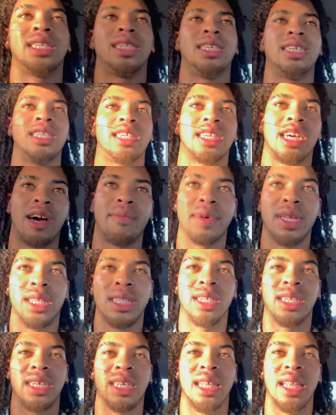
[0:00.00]
since
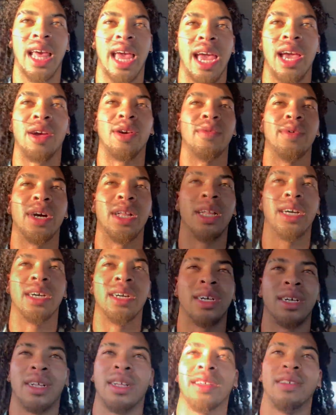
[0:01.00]
coming to
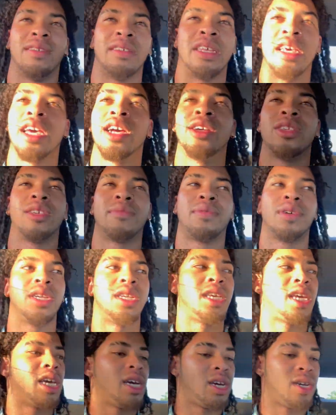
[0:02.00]
Anguilla years
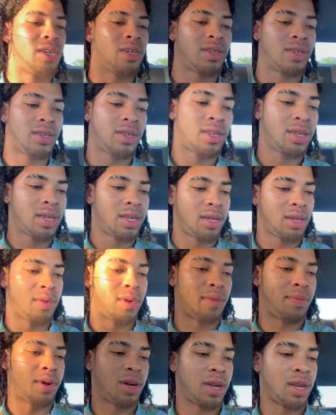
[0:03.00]
upon years.
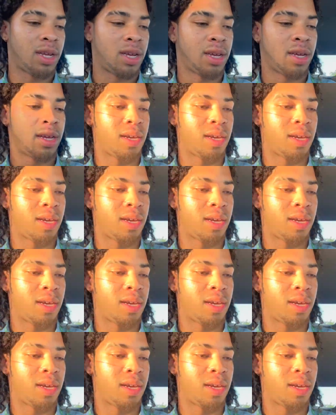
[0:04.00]
My Bonda.